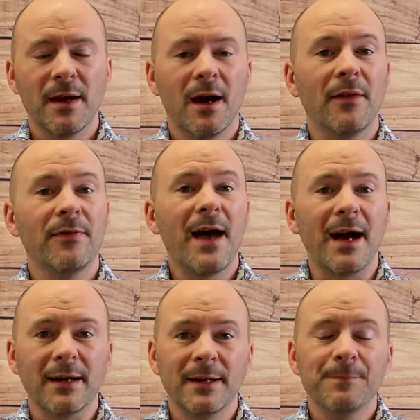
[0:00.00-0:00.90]
And
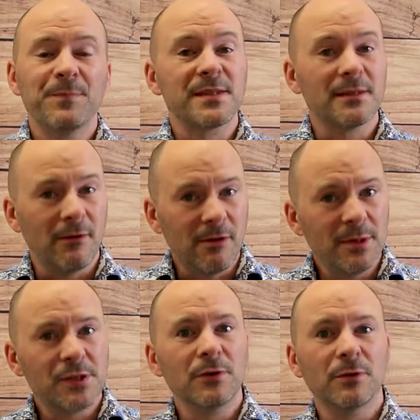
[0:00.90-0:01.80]
that, slowly
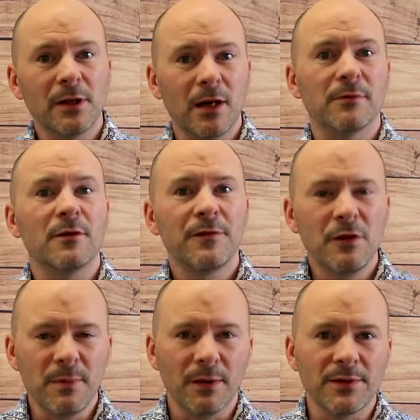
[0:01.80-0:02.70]
but surely, over a few
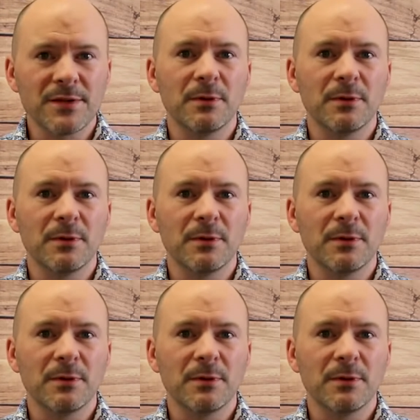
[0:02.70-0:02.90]
months,